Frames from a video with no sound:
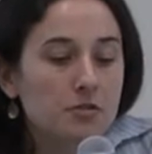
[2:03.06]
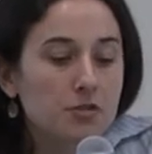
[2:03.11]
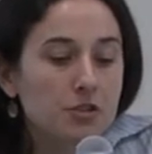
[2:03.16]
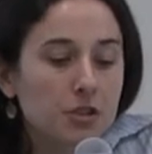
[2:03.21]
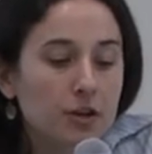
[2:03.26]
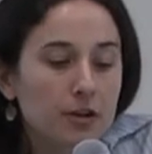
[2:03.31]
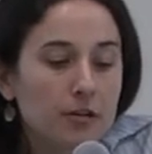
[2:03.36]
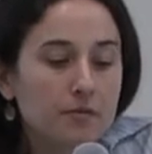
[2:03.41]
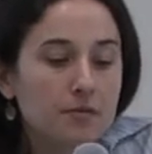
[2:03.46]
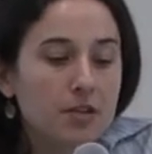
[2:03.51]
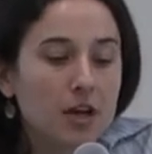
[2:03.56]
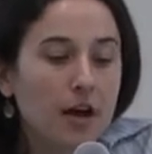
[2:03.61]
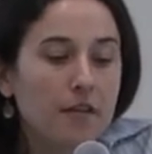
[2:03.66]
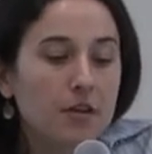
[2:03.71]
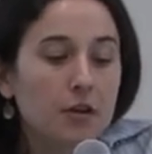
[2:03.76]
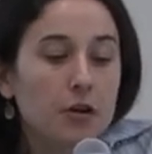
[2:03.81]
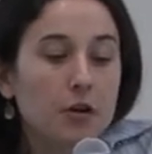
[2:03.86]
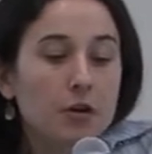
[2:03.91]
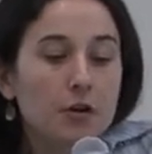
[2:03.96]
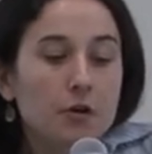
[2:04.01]
serves on
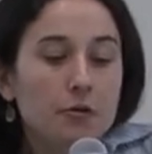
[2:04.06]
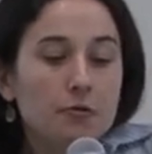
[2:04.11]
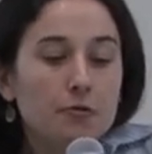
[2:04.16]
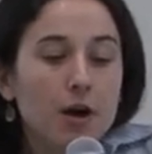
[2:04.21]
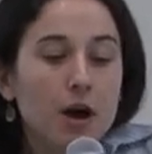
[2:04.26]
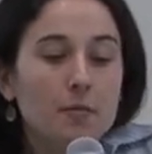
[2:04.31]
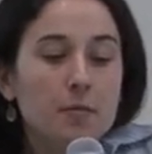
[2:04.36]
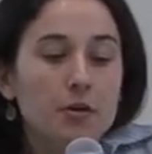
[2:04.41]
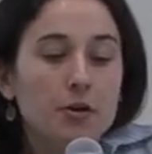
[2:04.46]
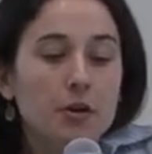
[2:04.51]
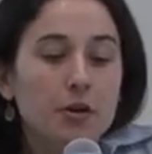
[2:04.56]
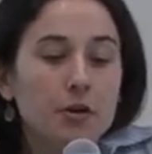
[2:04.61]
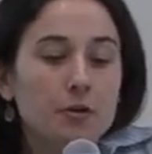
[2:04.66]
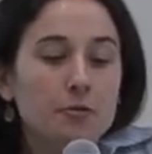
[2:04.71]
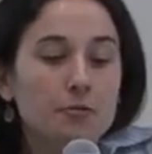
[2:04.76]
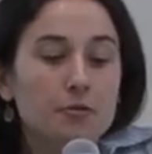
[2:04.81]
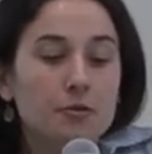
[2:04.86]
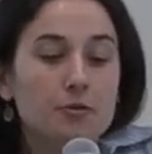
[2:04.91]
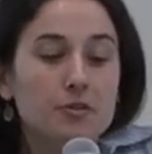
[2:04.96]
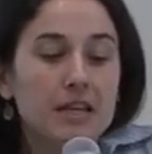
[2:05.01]
the Know Your Farmer, Know Your
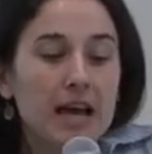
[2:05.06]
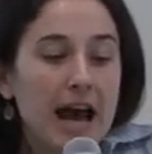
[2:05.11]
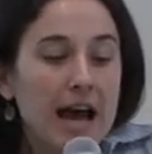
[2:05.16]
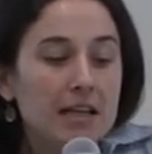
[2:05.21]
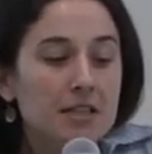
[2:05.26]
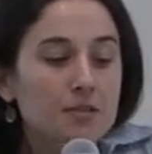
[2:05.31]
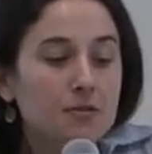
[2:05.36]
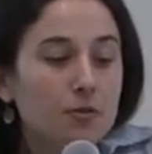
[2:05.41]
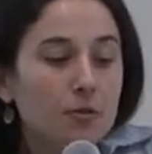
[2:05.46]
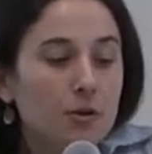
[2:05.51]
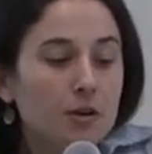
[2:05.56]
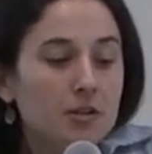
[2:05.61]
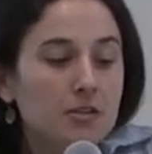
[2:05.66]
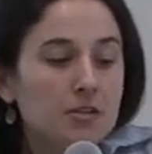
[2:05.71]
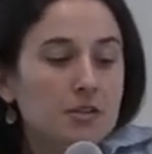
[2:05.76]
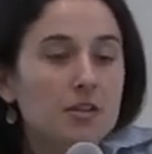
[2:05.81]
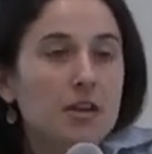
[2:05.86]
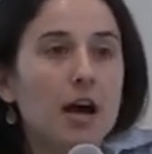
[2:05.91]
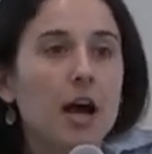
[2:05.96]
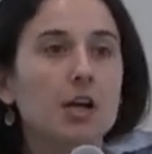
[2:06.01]
Food Task
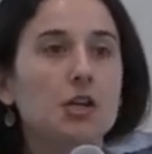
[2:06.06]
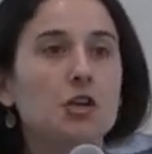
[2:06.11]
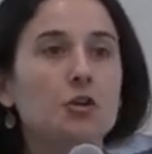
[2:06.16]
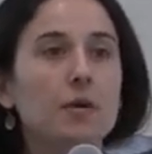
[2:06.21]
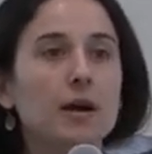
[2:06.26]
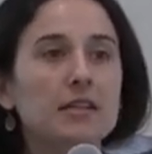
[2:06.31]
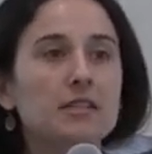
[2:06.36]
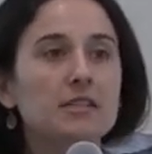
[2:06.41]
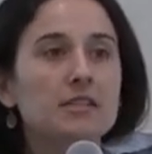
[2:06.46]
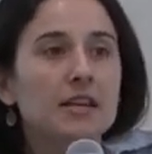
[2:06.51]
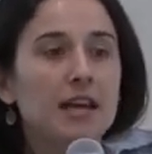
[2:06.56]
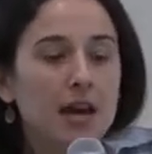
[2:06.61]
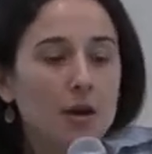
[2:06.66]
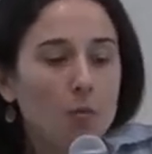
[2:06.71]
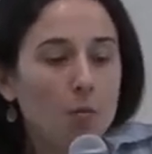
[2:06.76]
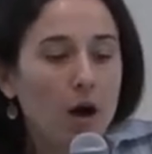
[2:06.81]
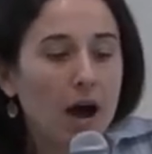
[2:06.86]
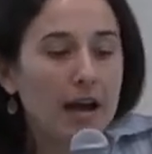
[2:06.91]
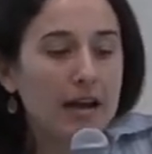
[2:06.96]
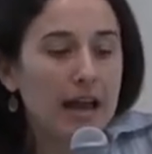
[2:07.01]
Force, a
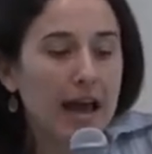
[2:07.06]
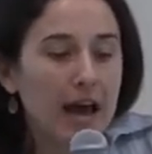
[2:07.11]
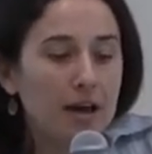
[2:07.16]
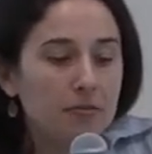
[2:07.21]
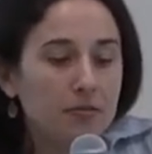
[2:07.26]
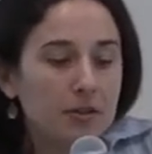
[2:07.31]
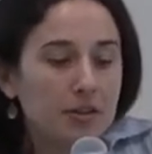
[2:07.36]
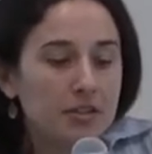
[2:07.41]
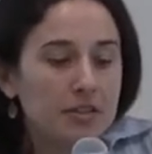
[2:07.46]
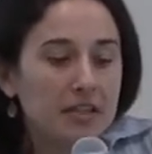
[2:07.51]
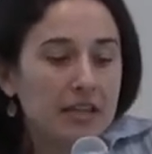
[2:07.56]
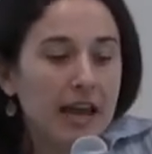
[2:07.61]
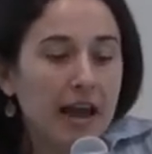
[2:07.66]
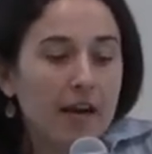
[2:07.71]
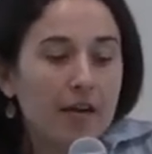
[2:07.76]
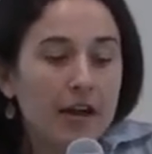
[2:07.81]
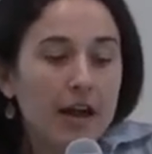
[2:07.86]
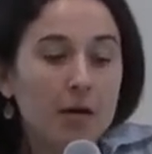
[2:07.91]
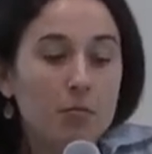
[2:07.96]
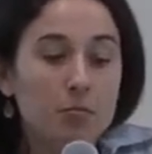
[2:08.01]
USDA-wide effort to
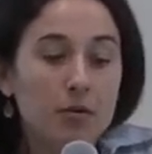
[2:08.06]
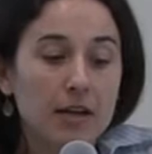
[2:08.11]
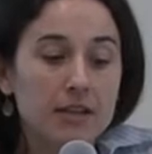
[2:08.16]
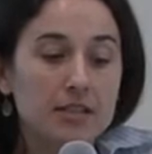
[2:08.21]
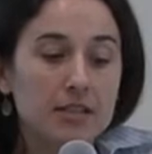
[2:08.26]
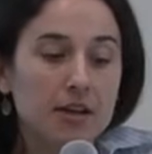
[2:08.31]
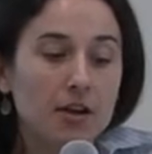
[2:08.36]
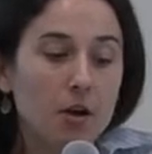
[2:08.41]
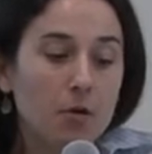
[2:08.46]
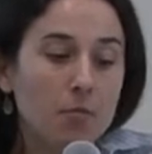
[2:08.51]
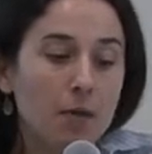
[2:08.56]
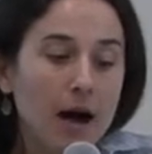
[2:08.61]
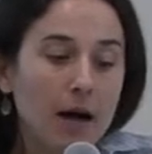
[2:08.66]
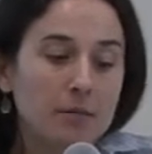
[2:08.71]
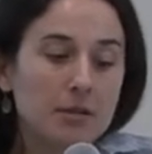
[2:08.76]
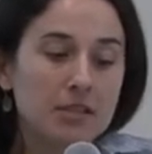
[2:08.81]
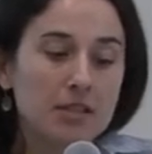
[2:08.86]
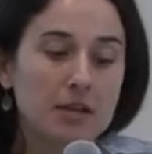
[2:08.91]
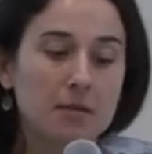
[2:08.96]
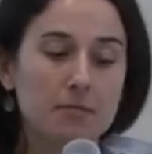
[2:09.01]
carry out President
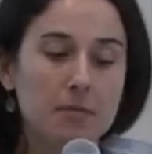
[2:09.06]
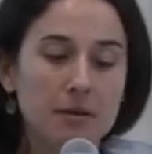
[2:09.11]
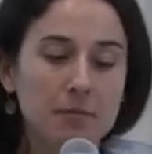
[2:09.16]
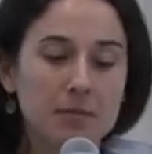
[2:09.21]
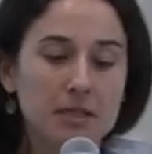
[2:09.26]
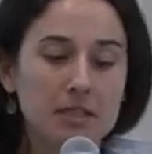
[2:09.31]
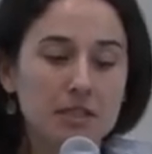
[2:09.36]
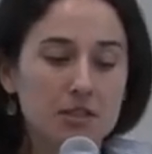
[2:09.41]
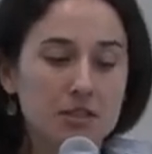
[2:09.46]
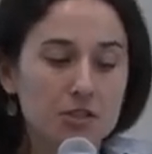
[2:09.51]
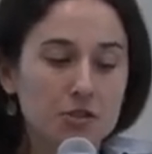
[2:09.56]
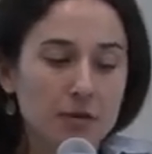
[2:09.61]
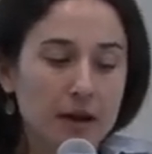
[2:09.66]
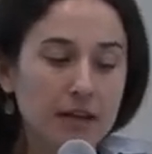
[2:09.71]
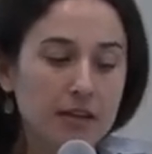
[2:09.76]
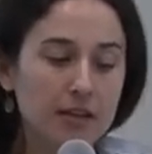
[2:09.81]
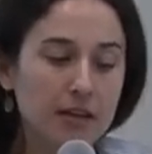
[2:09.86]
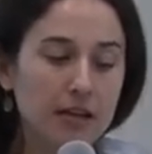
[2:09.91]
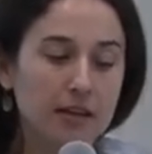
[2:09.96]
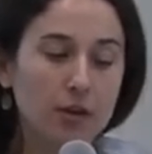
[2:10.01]
Obama's commitment to
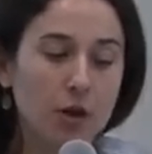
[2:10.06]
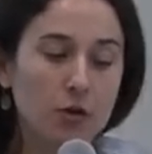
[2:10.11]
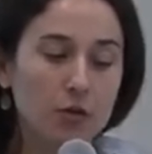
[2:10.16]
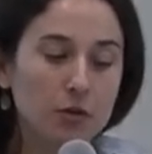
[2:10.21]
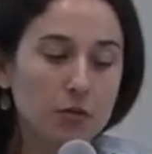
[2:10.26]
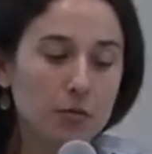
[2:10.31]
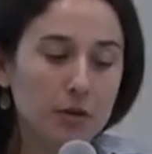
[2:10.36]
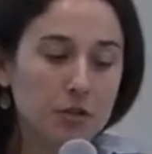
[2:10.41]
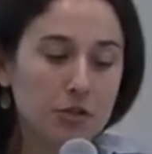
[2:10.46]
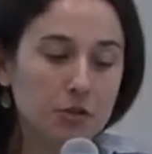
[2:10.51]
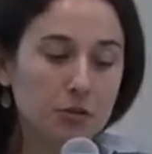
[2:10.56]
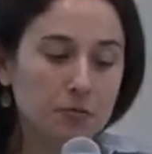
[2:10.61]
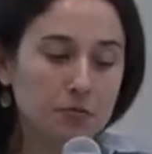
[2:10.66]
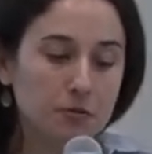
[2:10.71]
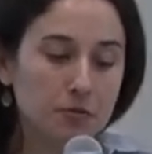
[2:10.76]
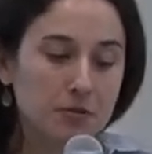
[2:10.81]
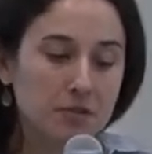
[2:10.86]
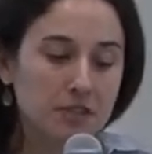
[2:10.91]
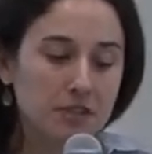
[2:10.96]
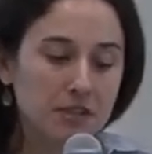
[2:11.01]
strengthening local and regional
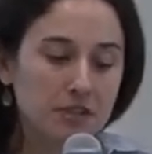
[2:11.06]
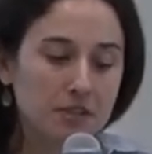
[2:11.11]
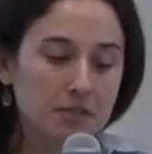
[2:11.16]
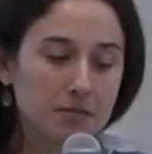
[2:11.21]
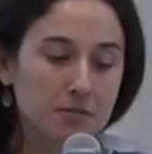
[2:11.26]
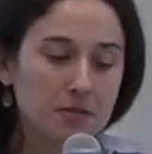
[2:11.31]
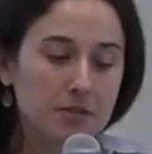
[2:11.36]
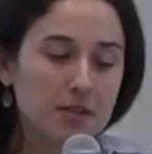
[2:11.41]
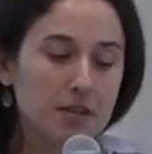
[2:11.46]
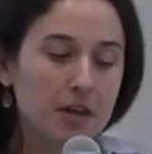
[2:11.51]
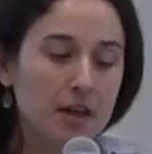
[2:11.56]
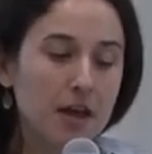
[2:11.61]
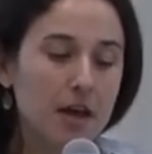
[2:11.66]
food systems.